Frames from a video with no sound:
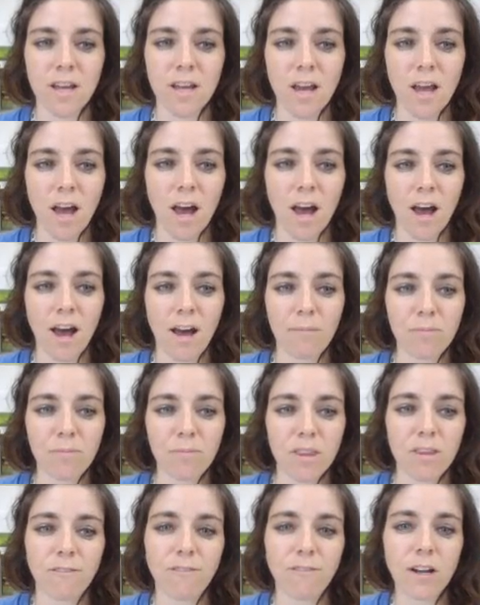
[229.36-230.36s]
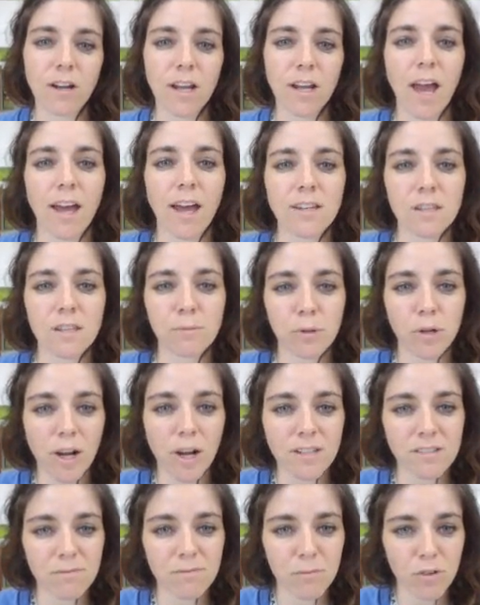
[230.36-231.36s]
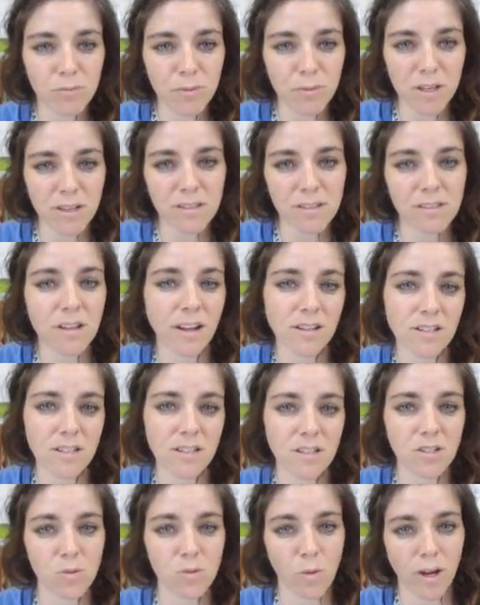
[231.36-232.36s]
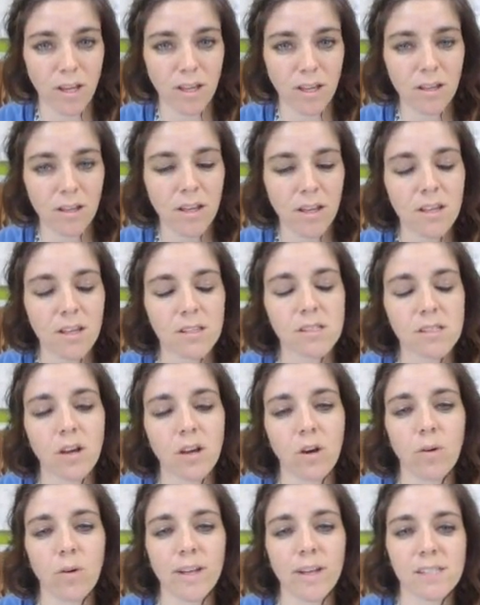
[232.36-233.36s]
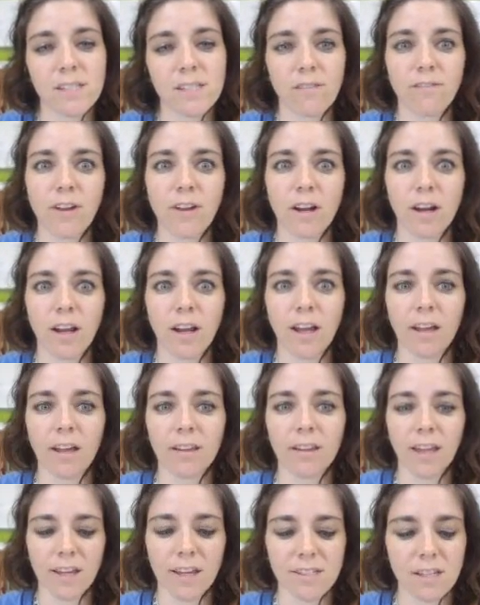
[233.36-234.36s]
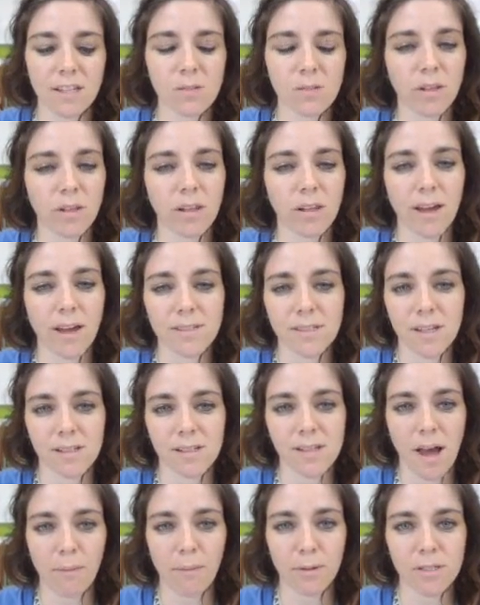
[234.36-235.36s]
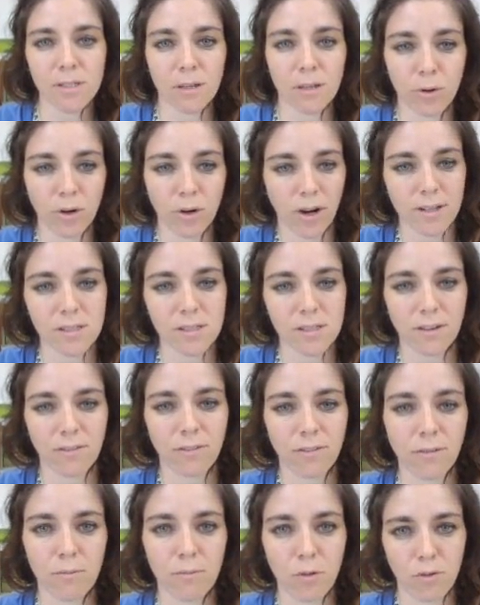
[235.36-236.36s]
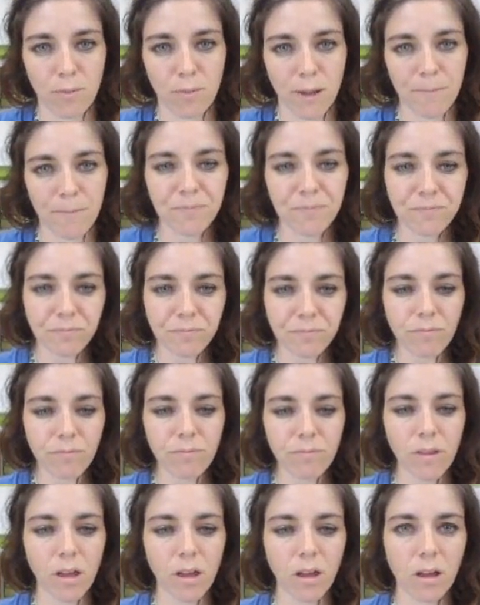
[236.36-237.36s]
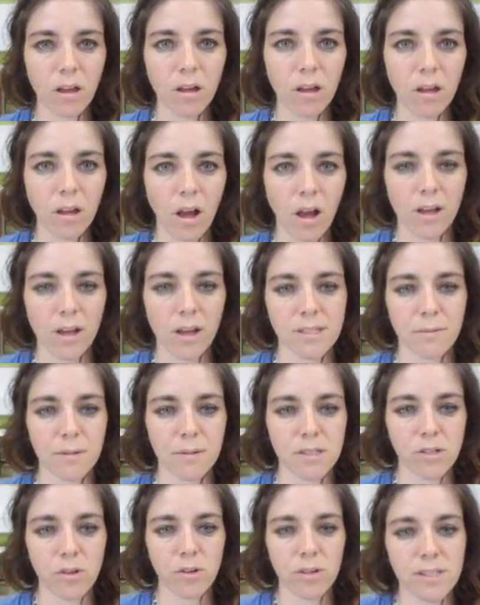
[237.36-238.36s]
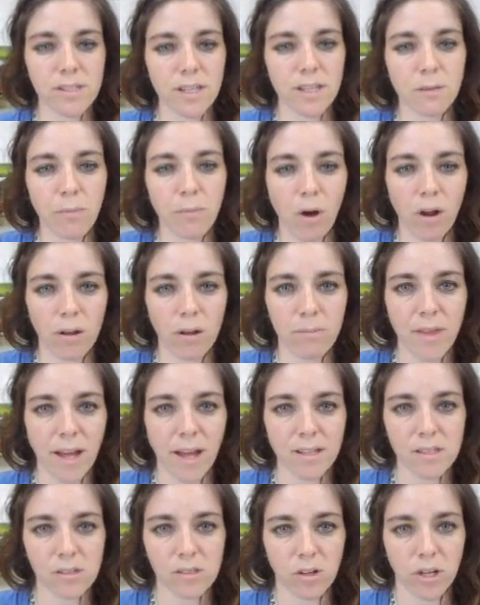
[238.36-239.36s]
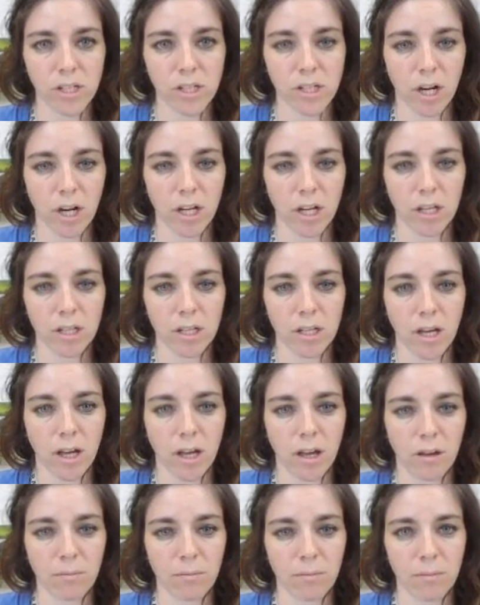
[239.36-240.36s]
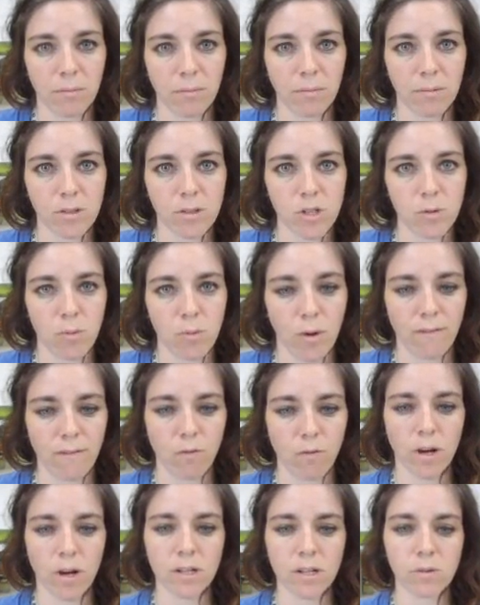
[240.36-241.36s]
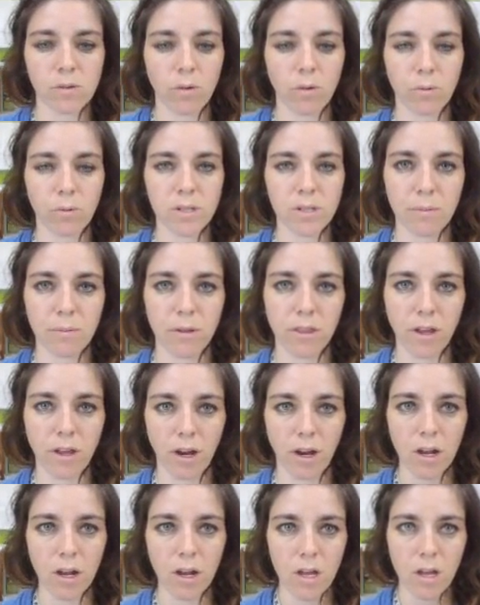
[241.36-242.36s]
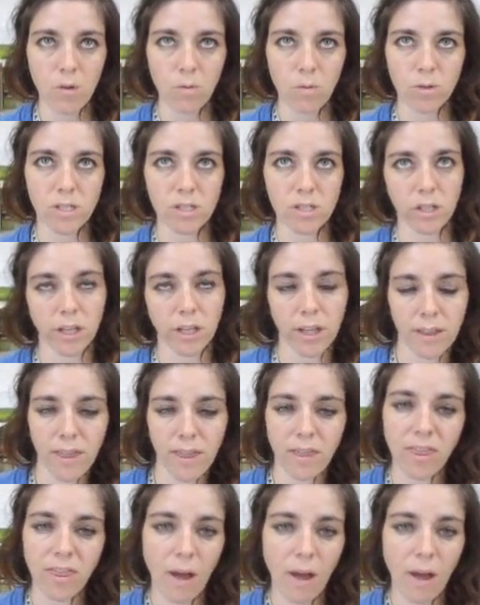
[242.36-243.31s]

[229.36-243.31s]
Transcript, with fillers: um, the very end of the progressive movement, it's 1920. So it's the very, like I said, it's one of the last things that happens in the progressive movement. Awesome. And so you can see at the bottom, that's learning target um, 2.4. So what were some of their, we're still looking at that one,